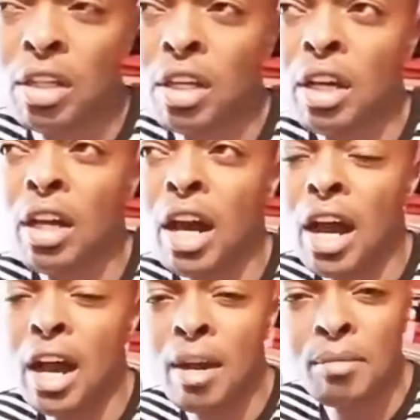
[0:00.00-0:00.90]

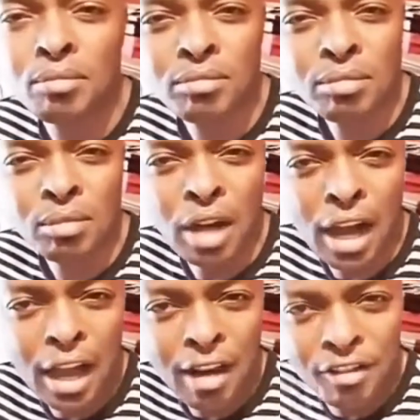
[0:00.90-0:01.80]
mansion.
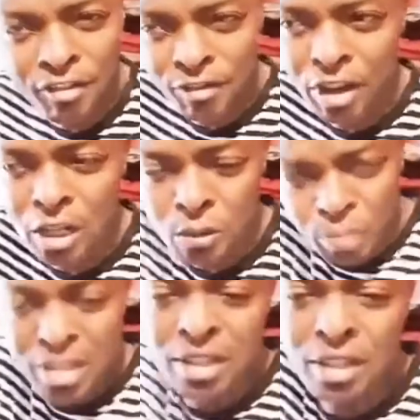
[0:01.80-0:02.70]

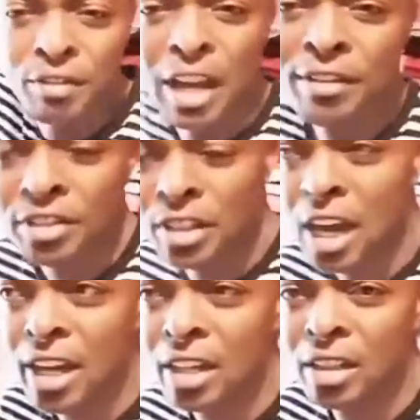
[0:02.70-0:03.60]
I have
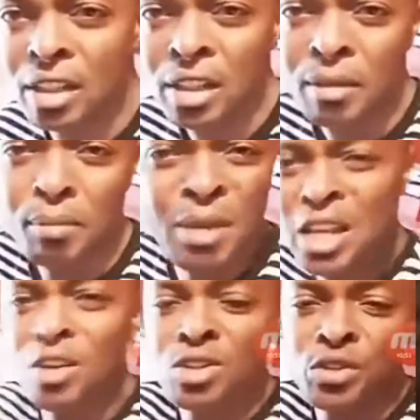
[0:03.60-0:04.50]
expensive
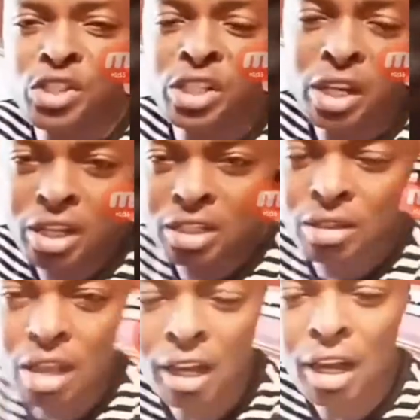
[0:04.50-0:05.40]
lifestyle,
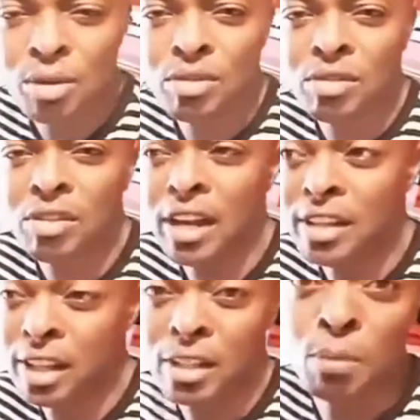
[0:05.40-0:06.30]
millions of
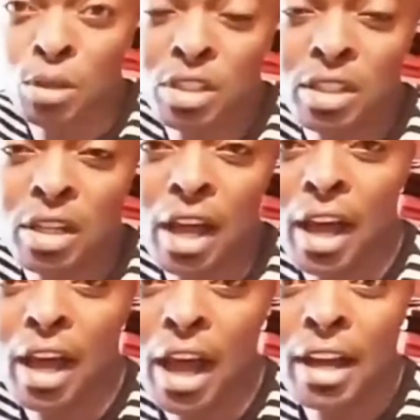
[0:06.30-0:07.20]
shillings in the account. I
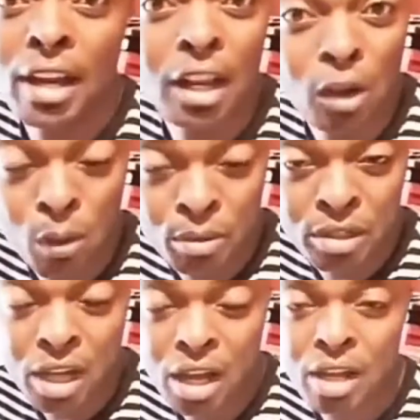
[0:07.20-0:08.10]
just bought
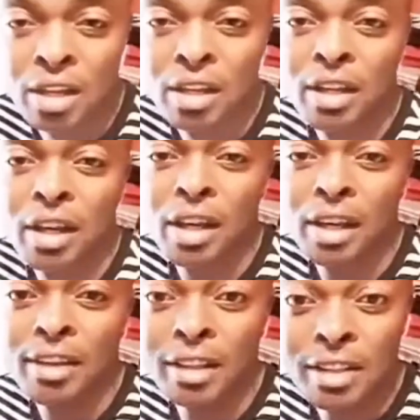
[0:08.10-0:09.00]
an
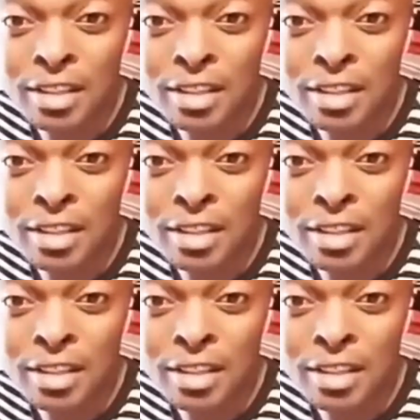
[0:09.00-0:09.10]
helicopter